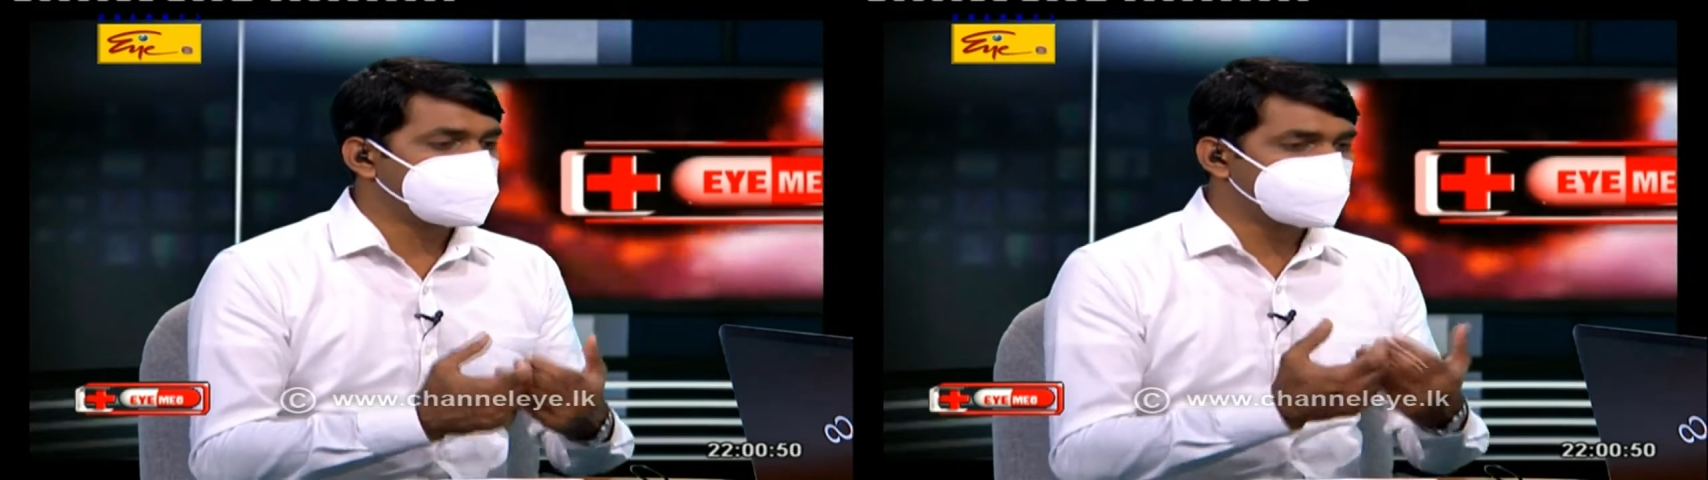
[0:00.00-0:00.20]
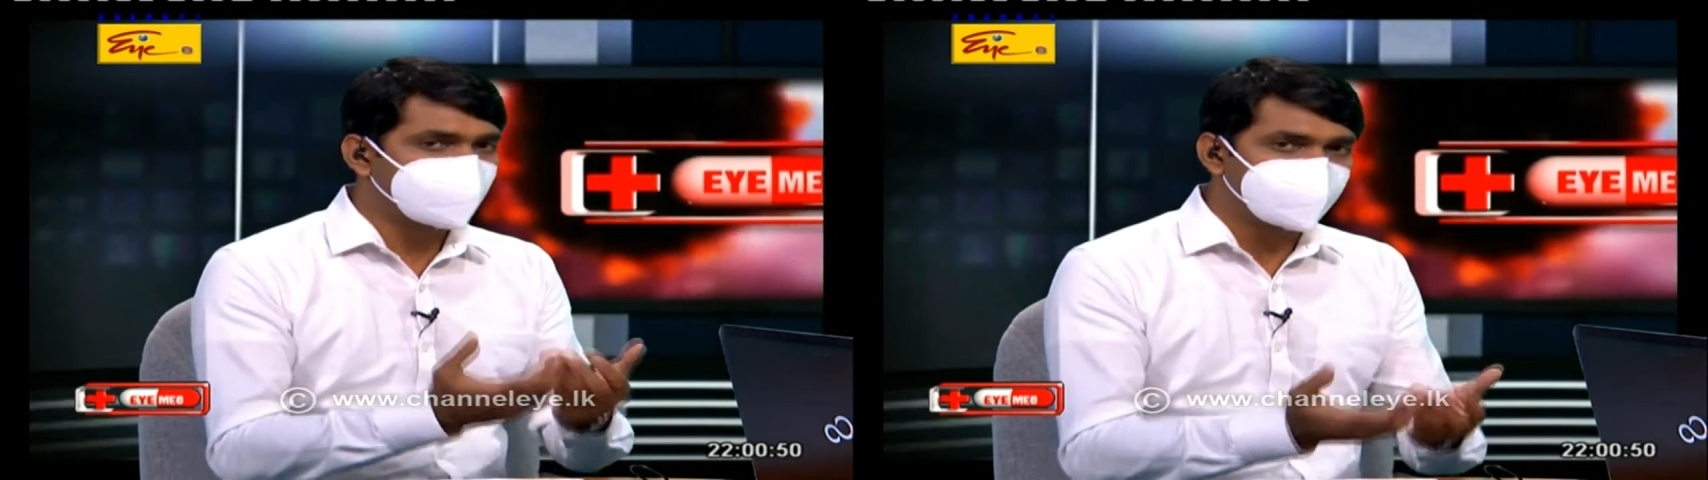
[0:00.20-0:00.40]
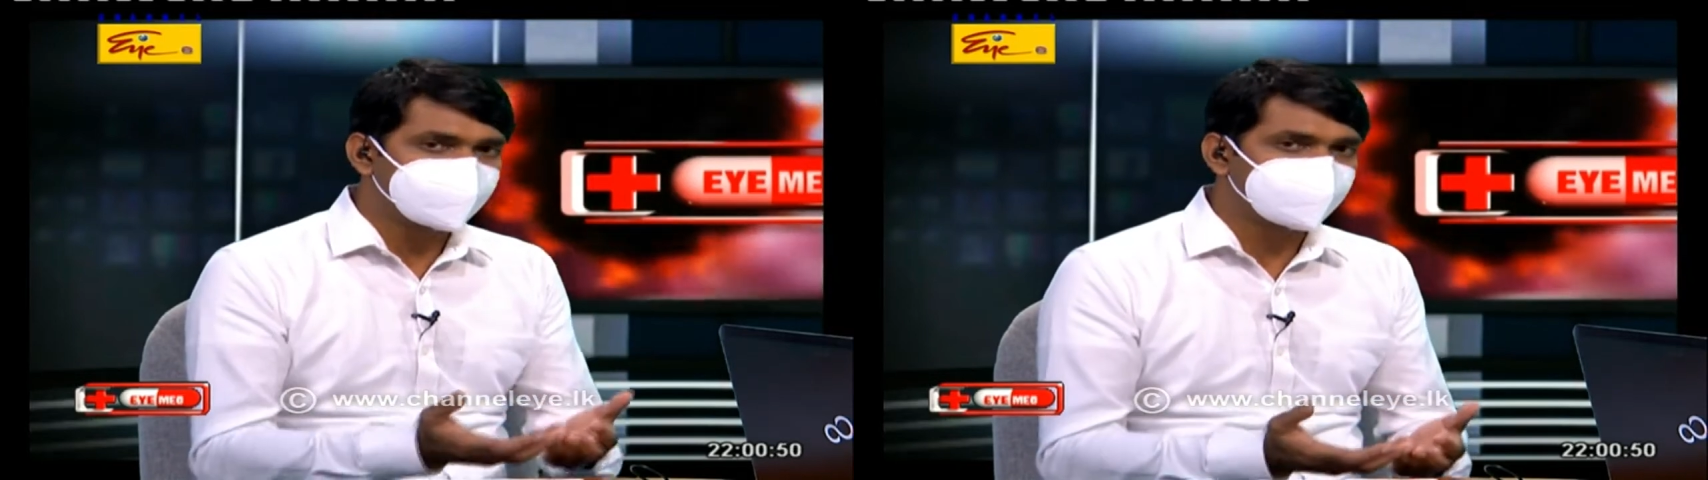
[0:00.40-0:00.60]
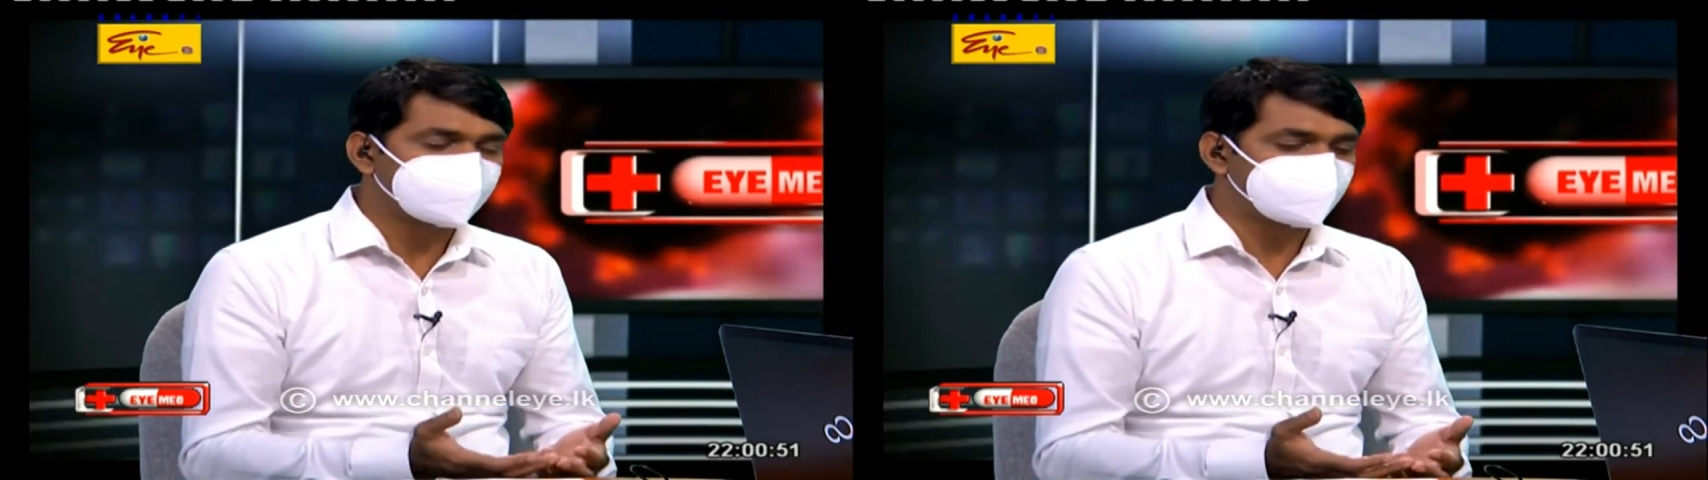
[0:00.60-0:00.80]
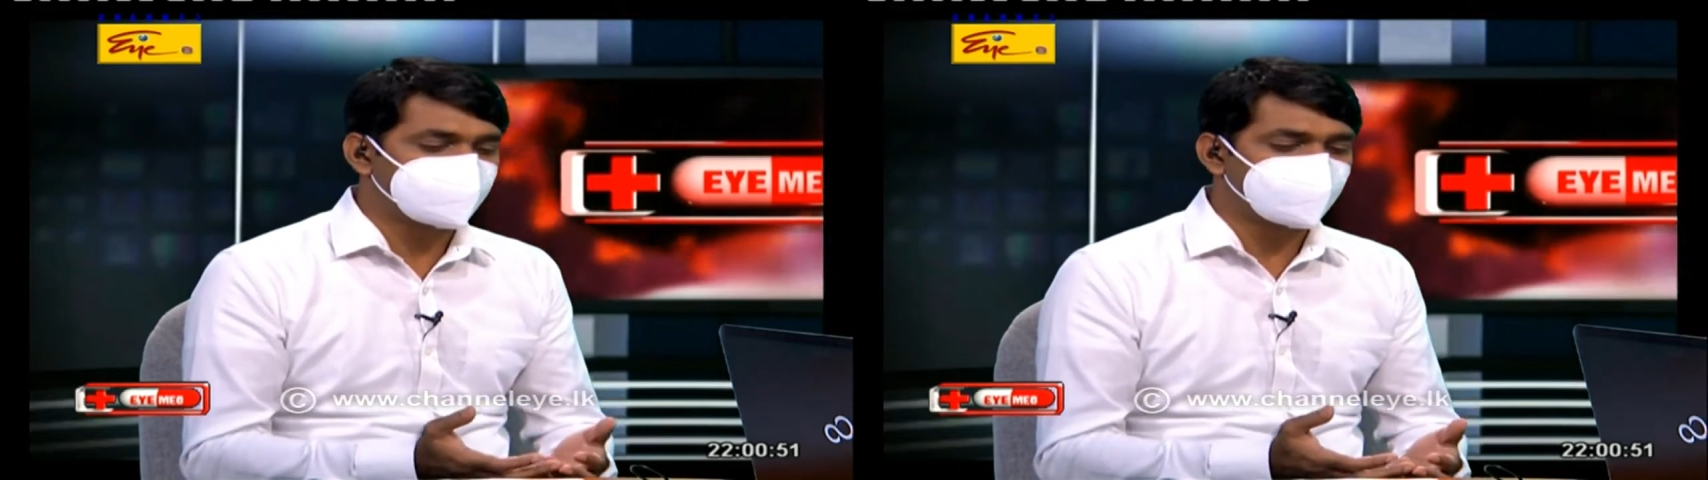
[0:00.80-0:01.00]

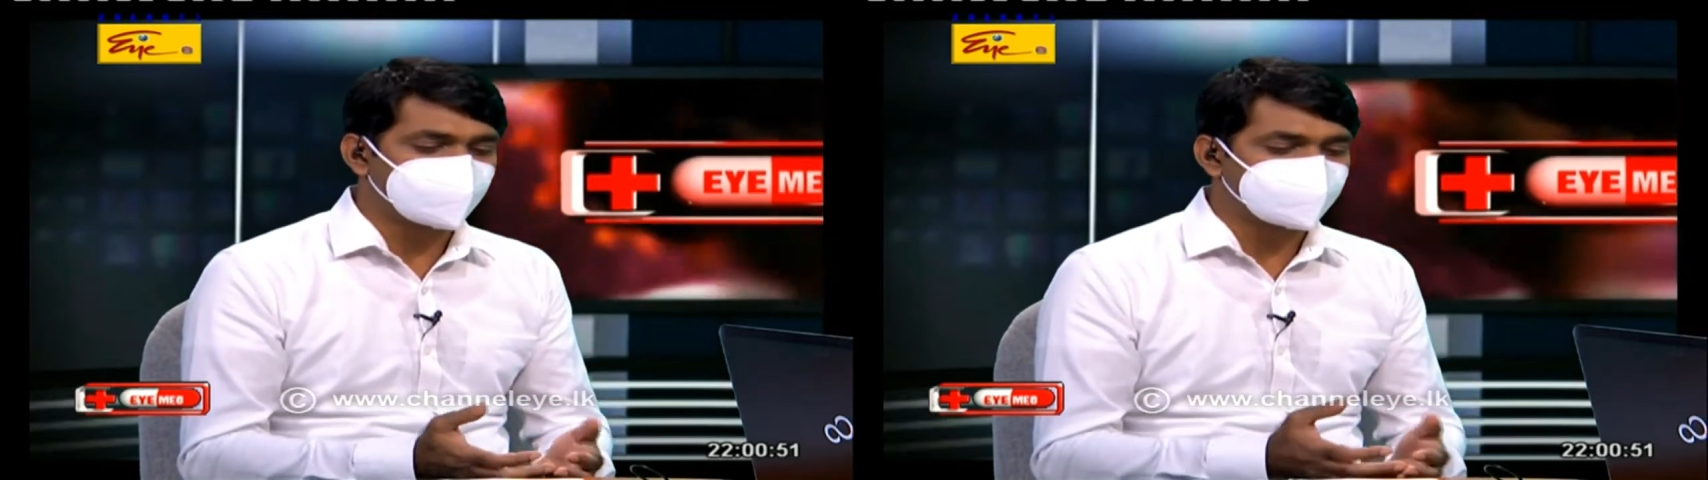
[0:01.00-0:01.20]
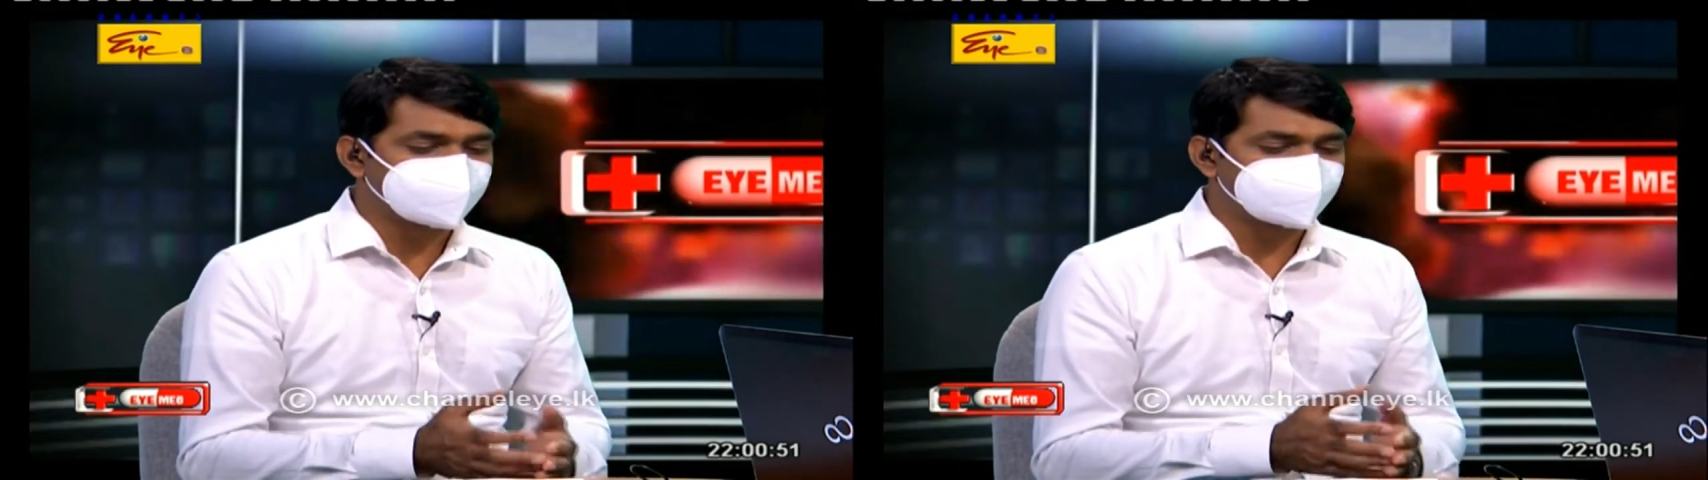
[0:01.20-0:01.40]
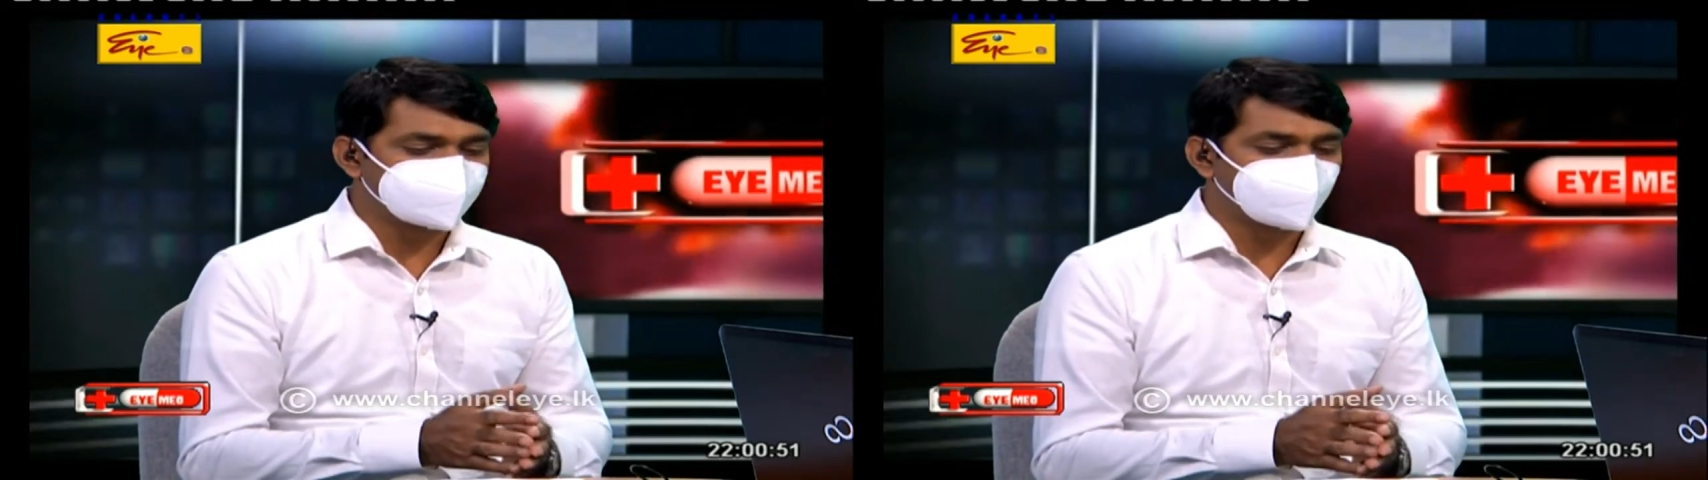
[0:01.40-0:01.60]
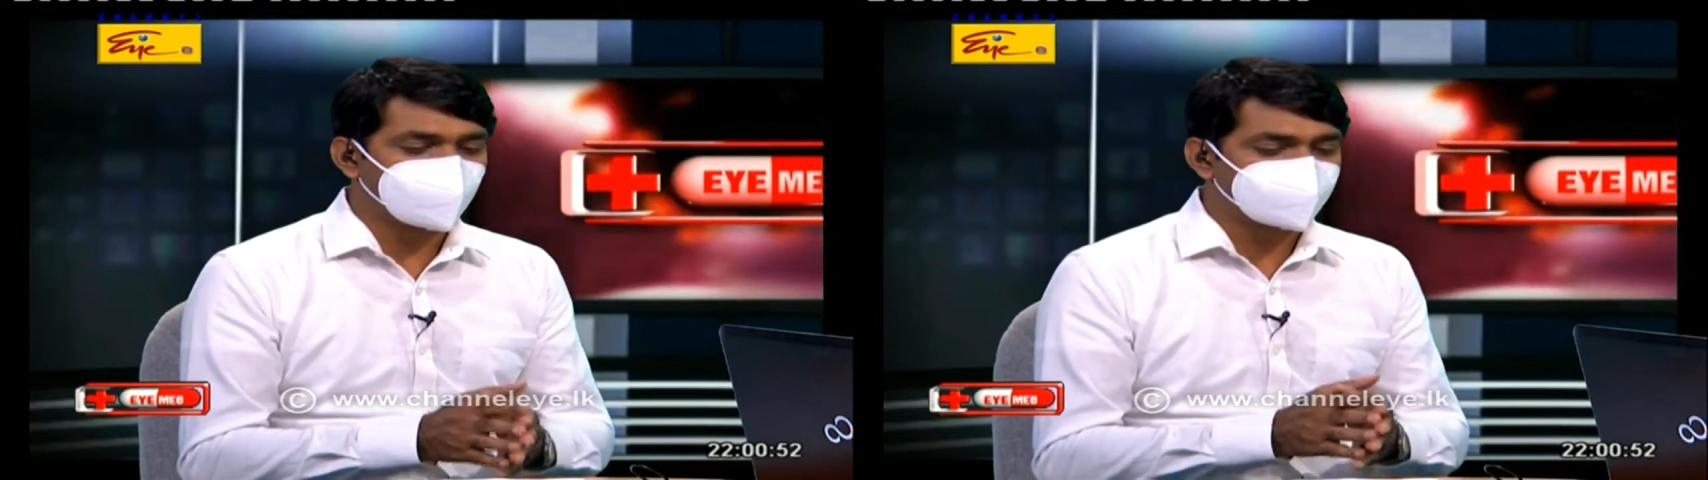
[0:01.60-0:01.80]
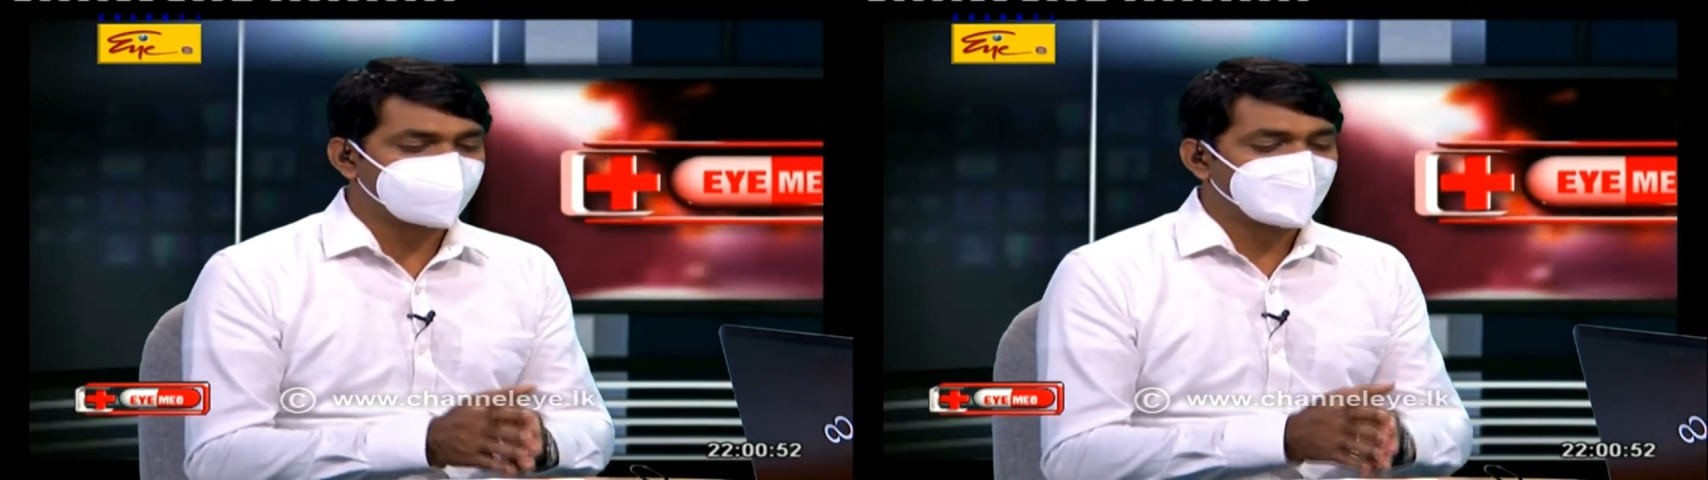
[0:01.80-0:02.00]
enlighten the audience
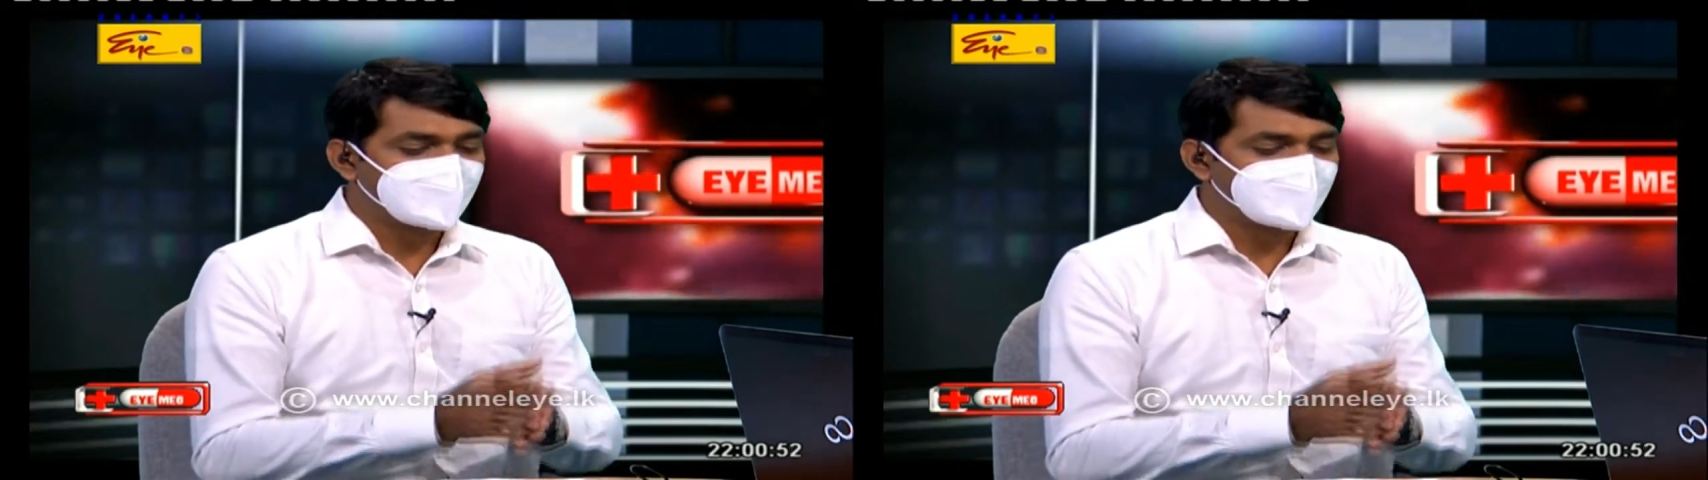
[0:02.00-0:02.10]
what